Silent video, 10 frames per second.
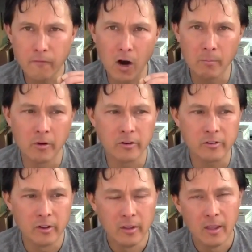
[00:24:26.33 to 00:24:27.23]

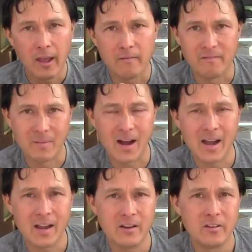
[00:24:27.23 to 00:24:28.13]
farmers have
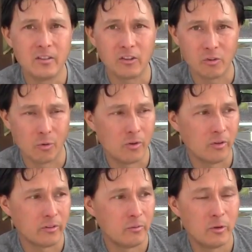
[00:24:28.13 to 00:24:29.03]
mined the
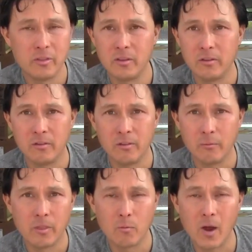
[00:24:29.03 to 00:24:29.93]
soils. And when the,
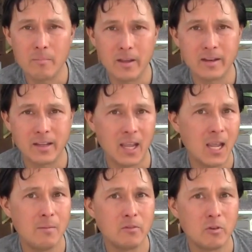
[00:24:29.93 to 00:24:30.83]
when the white man
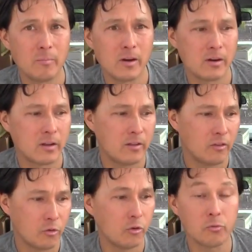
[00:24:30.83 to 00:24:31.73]
came to America,
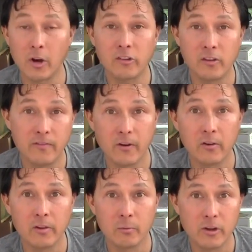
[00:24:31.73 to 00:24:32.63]
the soils were actually
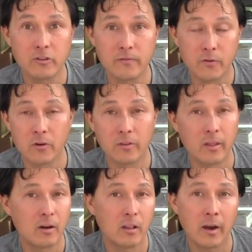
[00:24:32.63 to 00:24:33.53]
fairly rich and fertile.
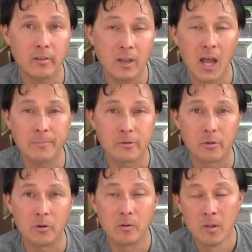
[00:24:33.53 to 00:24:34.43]
They had a lot of
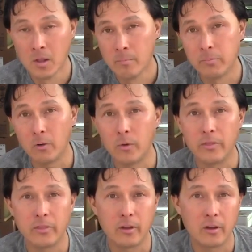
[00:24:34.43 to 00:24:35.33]
topsoil, but
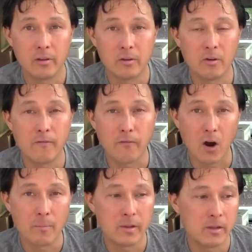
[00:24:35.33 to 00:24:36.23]
with, uh, you know,
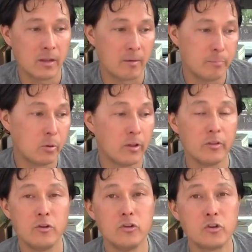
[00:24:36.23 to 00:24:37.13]
farming and
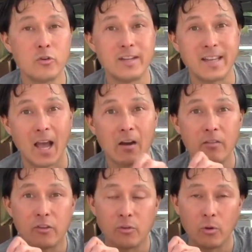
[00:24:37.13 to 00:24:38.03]
pulling the nutrients out
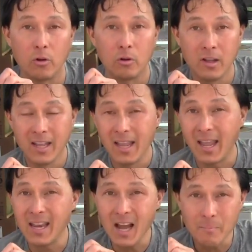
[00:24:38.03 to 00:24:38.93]
of the soil
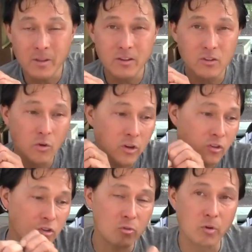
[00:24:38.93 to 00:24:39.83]
and not being so
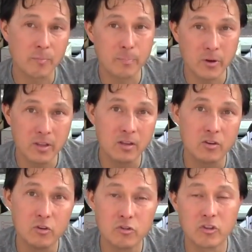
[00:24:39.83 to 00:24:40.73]
concerned with putting
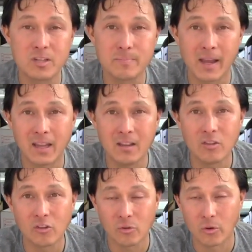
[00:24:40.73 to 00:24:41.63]
nutrients back in
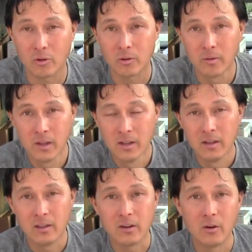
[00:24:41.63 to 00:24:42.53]
the soil,
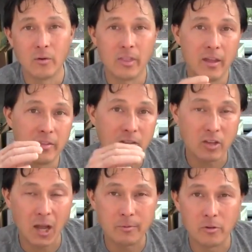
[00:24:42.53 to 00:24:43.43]
you know, then the
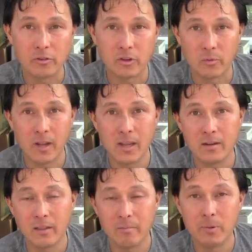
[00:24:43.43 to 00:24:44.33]
topsoils
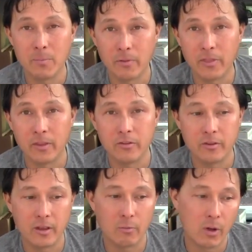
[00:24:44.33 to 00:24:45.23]
degrade, and then people think you
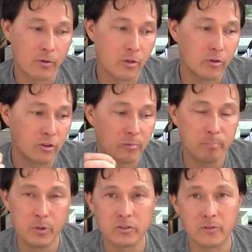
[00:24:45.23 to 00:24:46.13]
get away with, oh,
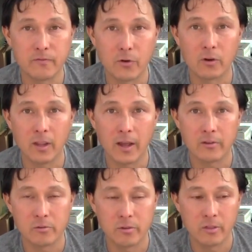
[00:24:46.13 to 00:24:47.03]
just put some
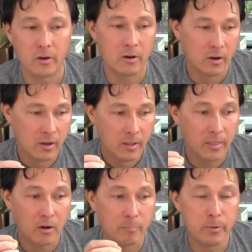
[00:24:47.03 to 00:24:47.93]
fertilizer in there.
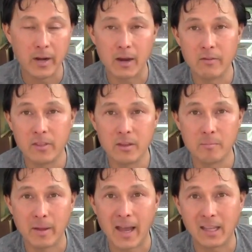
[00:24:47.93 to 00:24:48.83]
That'll put
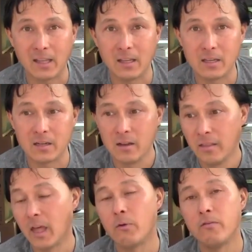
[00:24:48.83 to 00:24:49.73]
everything back in
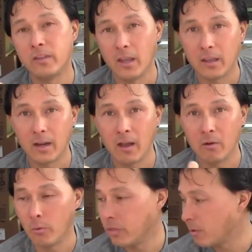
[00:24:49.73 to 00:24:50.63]
that we've taken
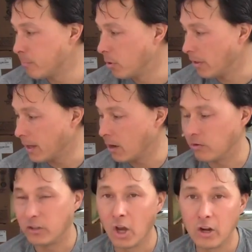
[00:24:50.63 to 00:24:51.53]
out. And when they're pulling
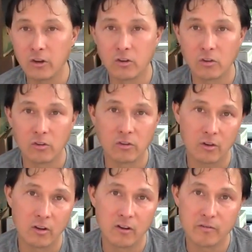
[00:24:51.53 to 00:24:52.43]
out
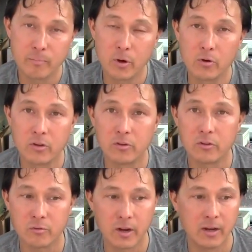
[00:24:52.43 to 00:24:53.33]
tonnages of
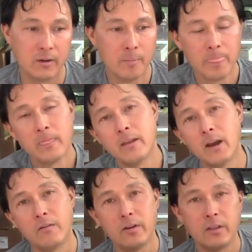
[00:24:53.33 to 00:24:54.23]
produce, right,
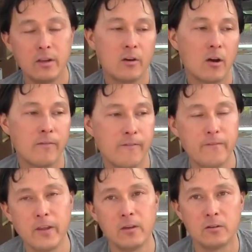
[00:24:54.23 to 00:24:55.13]
every year off a
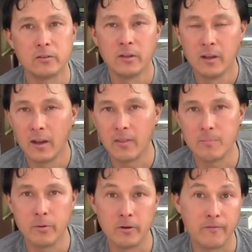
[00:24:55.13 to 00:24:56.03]
field, and
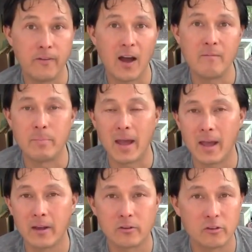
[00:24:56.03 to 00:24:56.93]
they put five
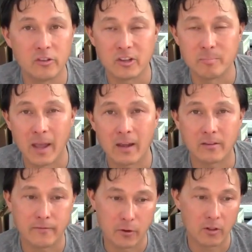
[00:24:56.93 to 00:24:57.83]
bags or six
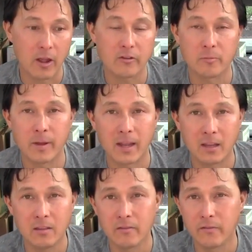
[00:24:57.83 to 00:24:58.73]
bags of fertilizer
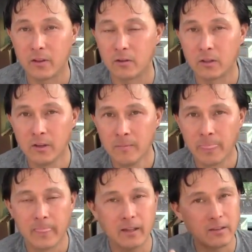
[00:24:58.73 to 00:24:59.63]
back in the field,
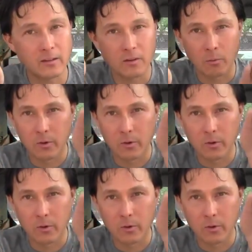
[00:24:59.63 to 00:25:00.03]
that, that's a